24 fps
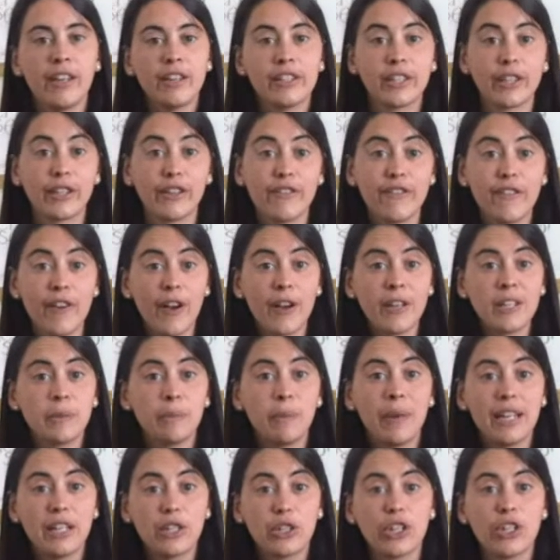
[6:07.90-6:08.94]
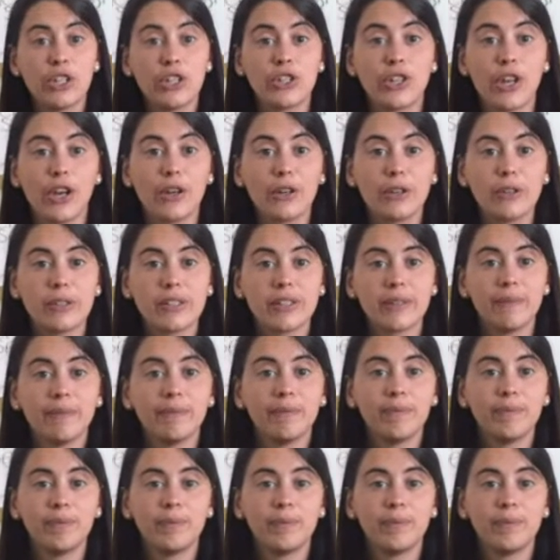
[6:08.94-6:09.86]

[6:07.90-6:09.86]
So the first picture shows